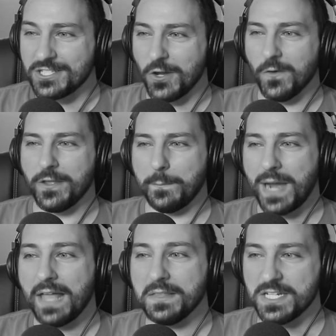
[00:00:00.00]
So their
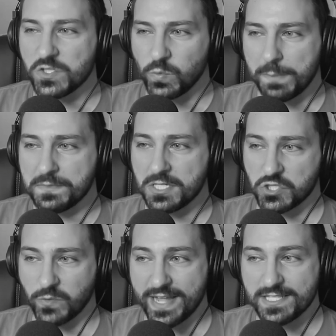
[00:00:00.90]
pilot is ripped to
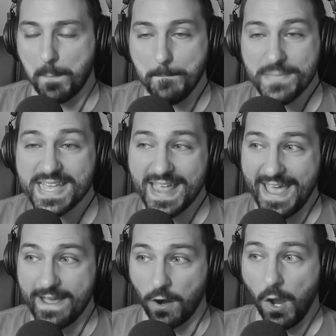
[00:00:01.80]
shreds
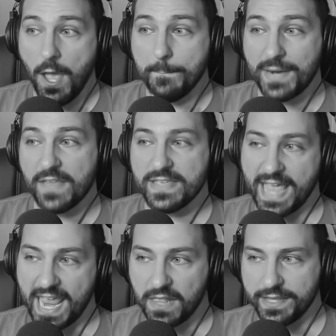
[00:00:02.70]
midair by
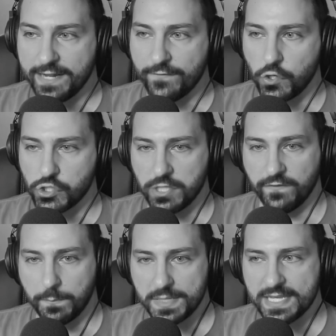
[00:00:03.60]
the alien version
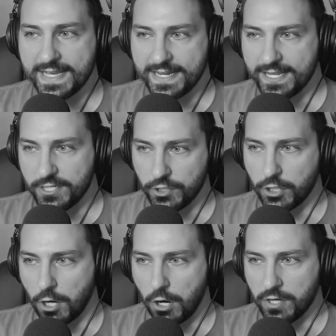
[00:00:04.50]
of a bee getting into your
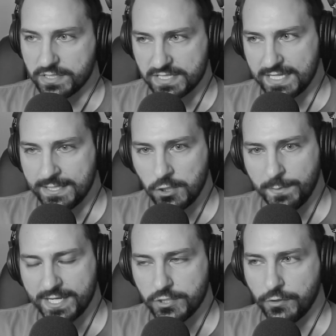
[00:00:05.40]
car and stinging you,
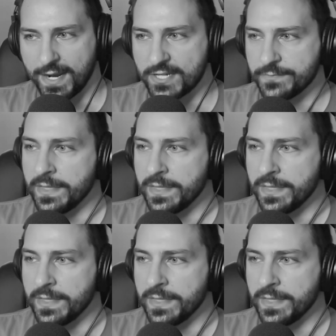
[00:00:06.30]
making you crash.